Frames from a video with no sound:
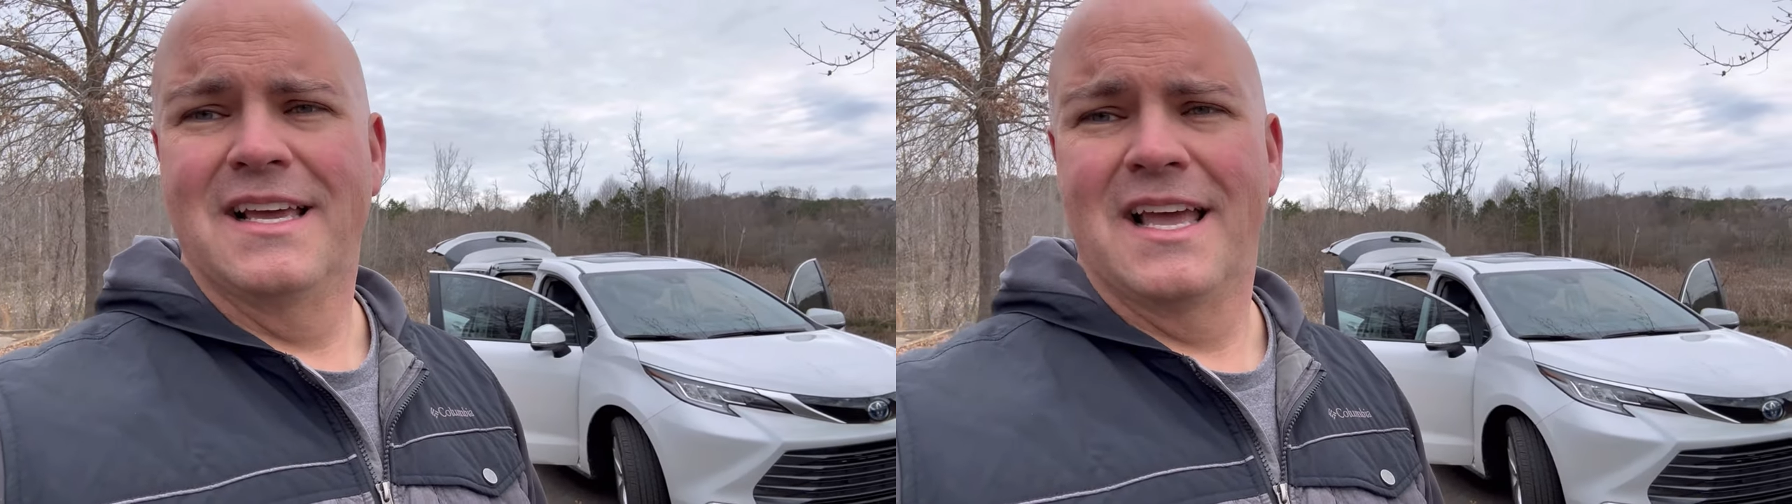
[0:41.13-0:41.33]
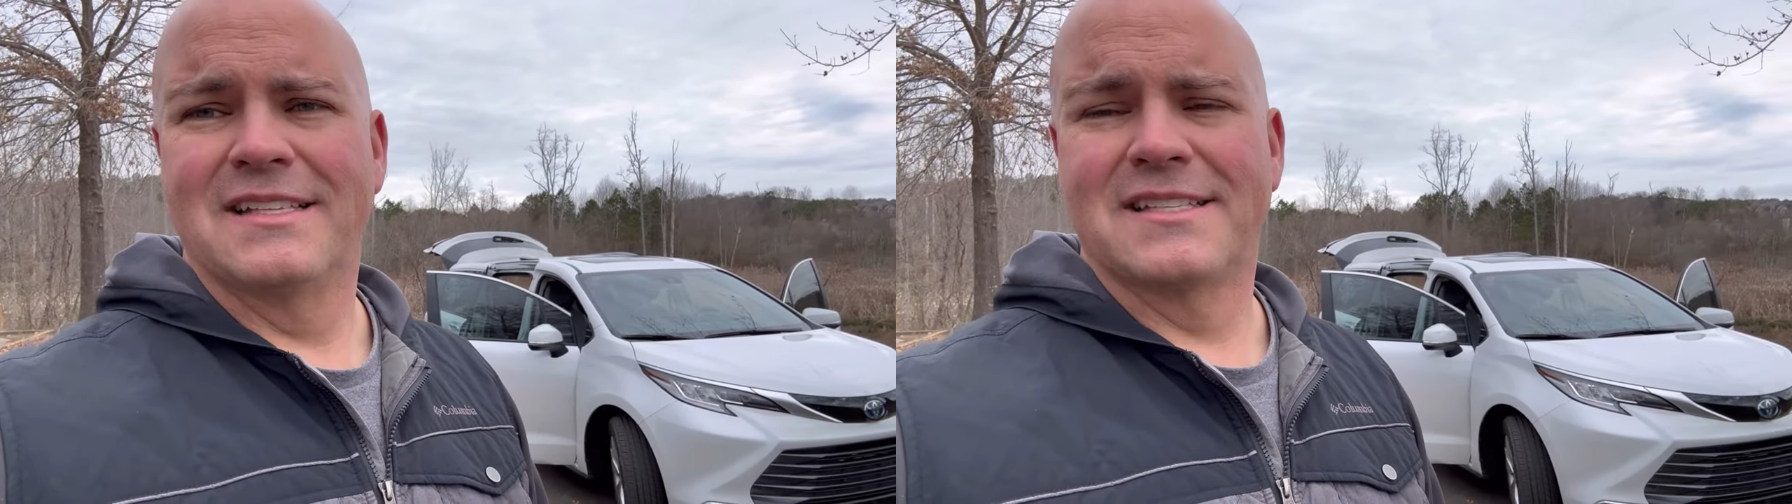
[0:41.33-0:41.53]

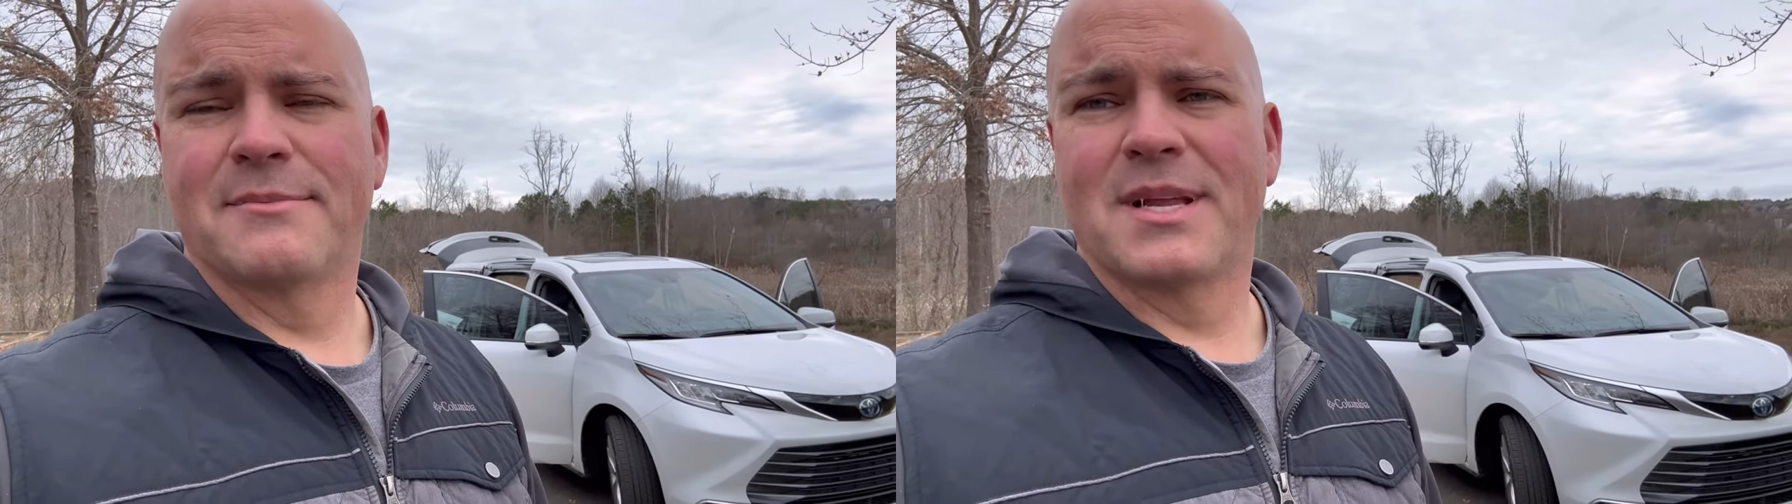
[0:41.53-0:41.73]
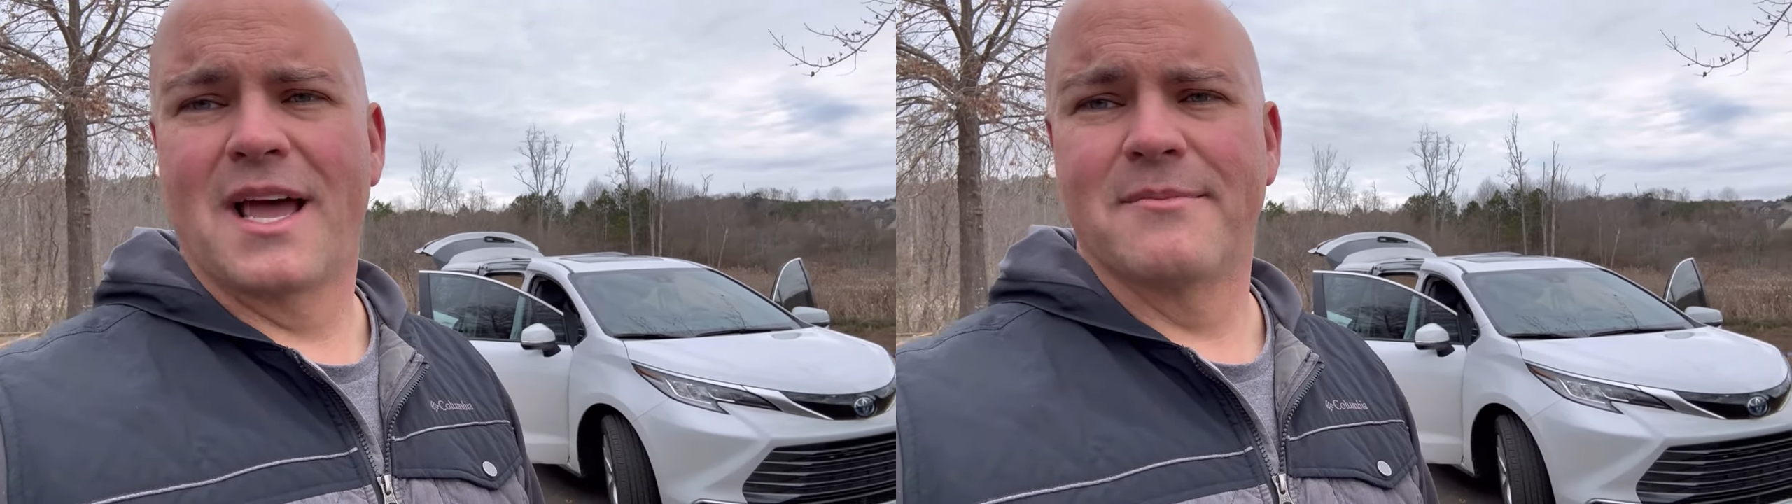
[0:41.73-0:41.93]
And
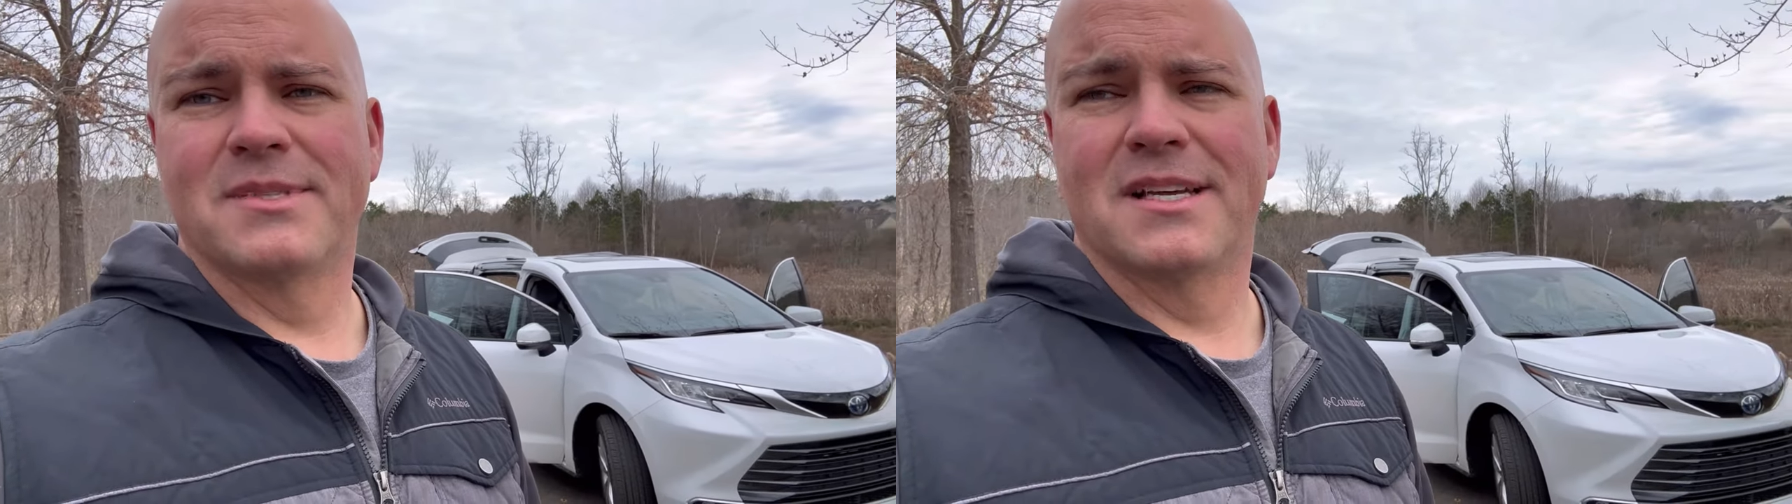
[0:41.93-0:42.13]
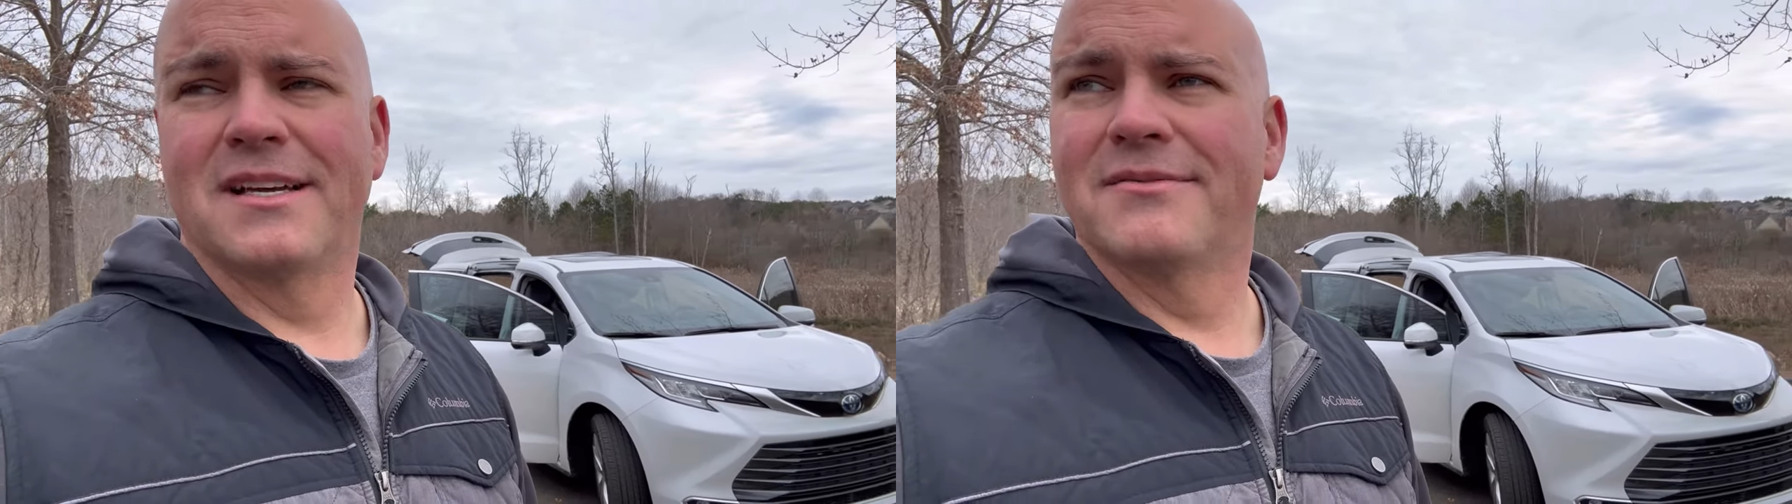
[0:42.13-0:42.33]
sometimes uh,